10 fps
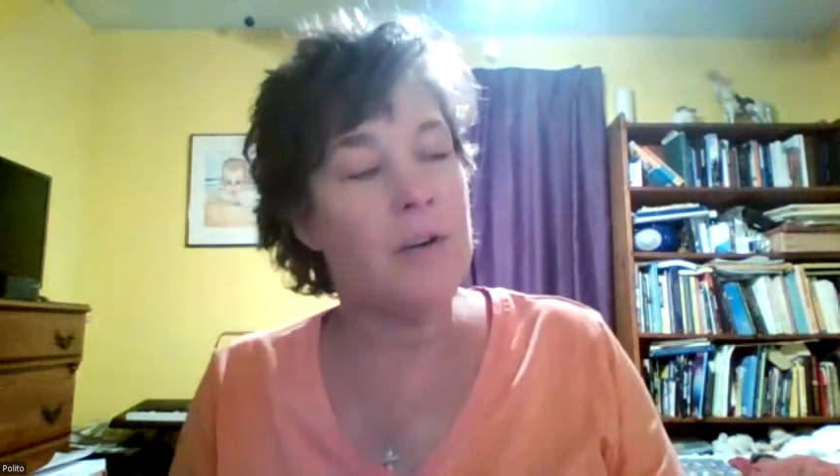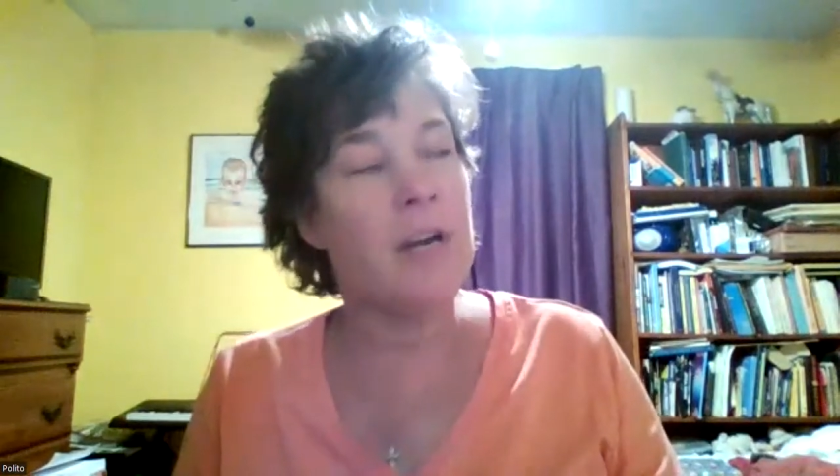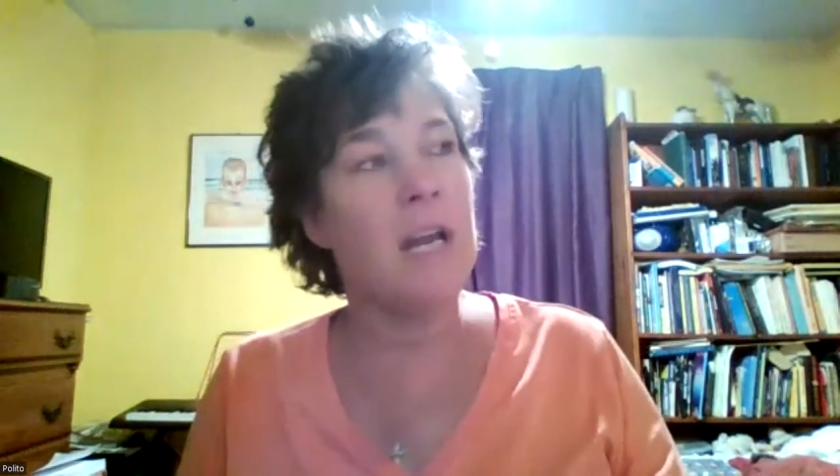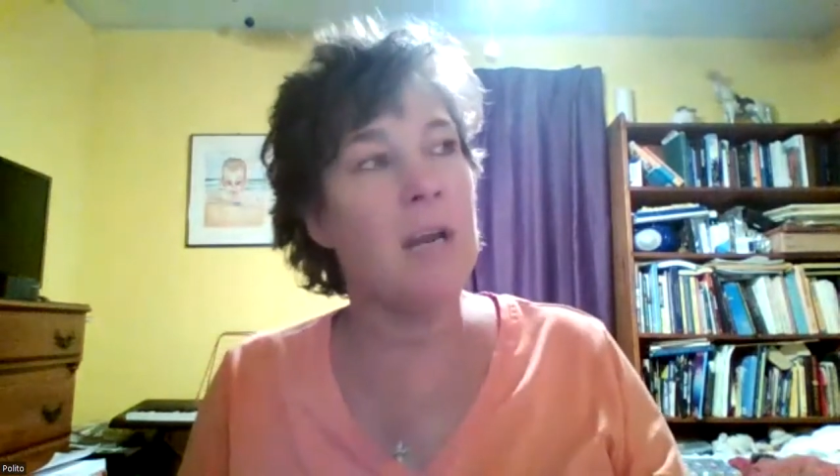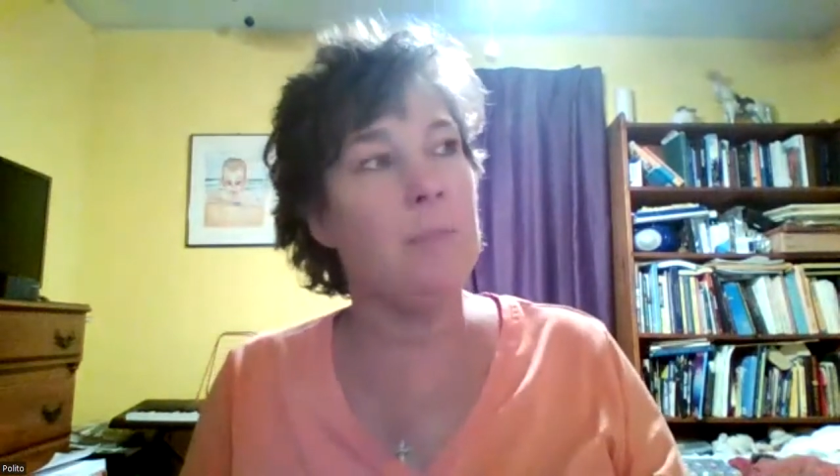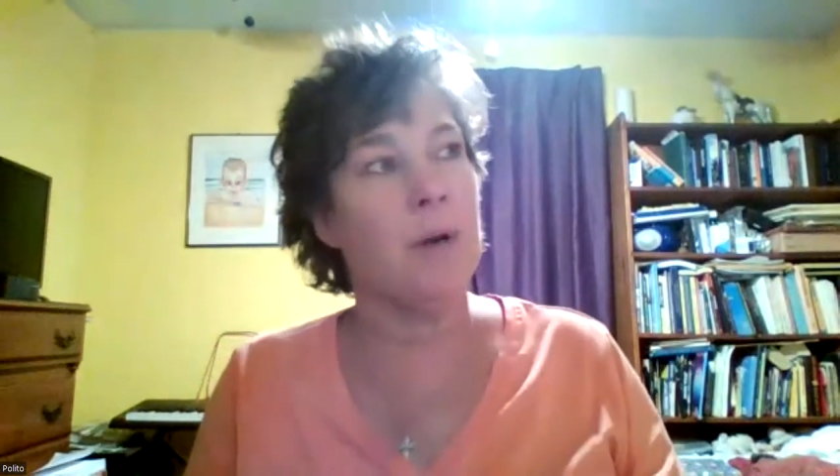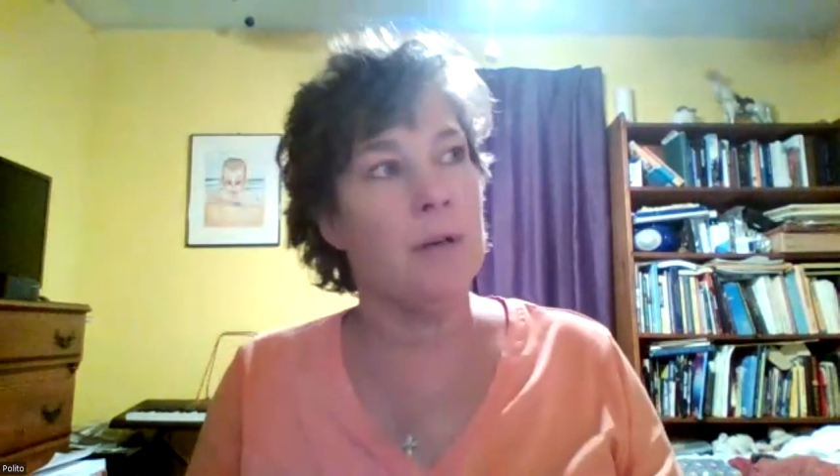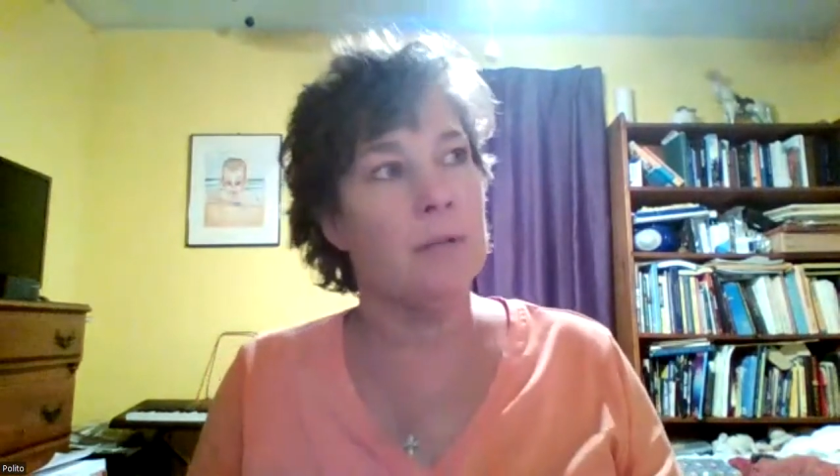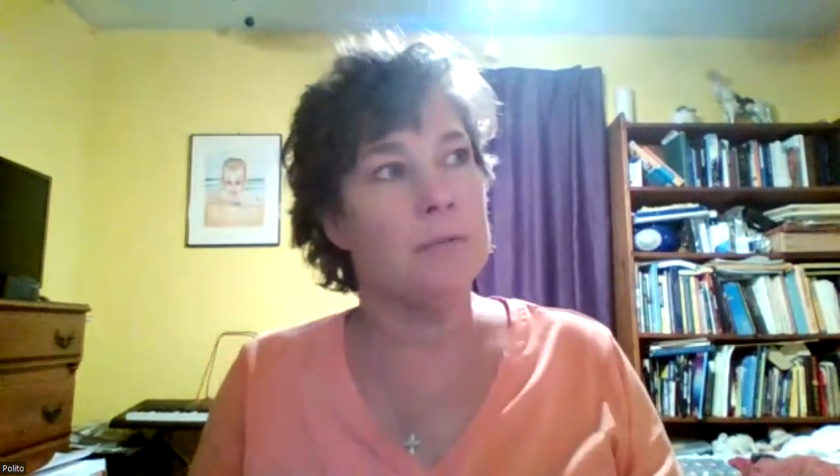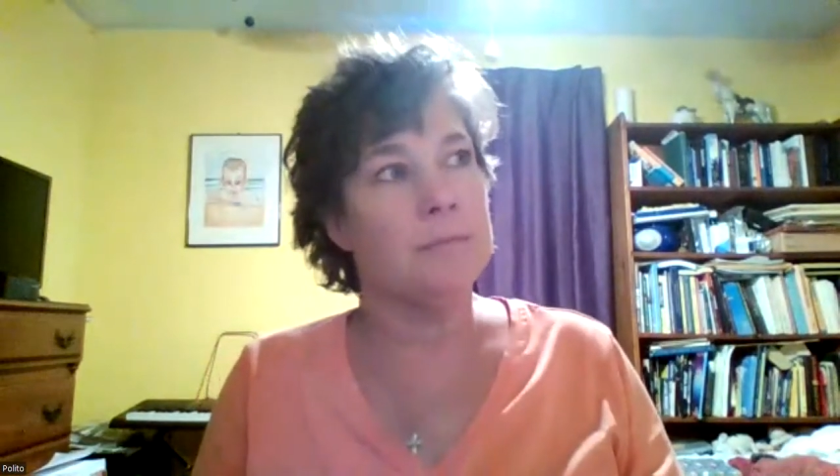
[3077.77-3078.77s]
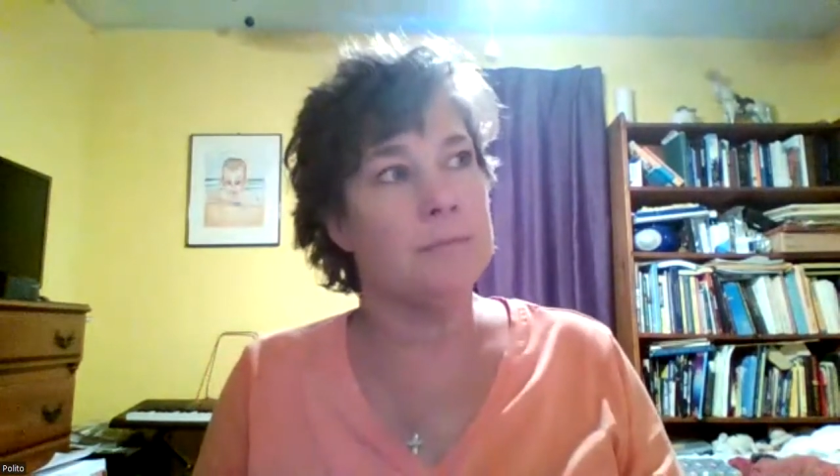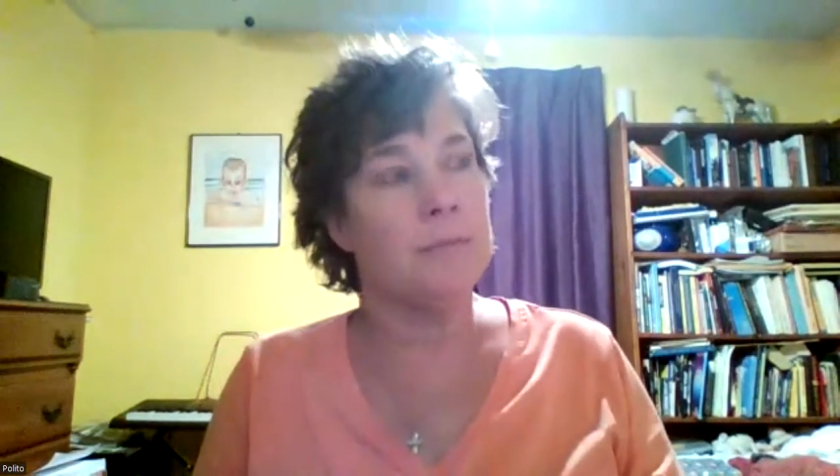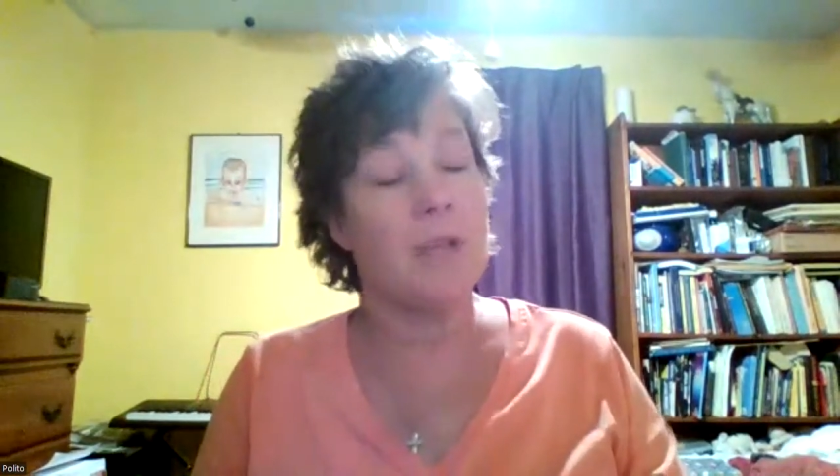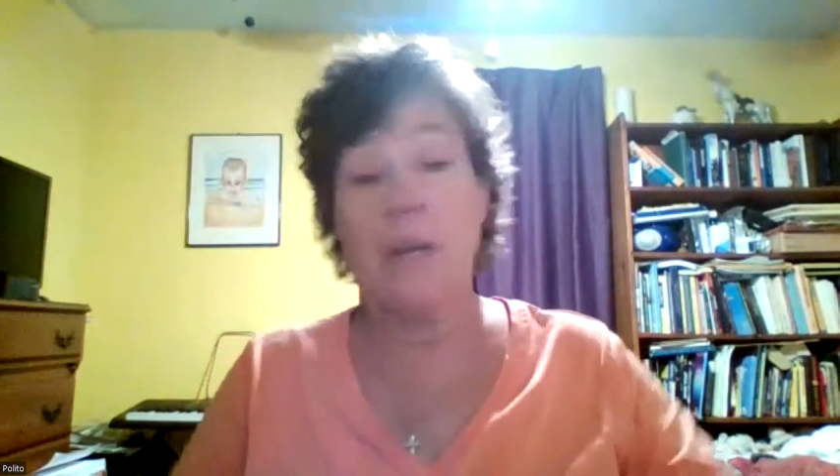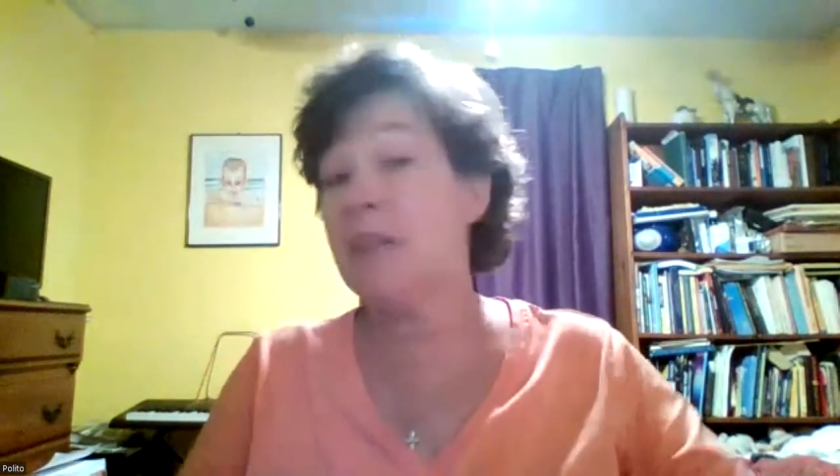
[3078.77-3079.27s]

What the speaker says: neighbor, and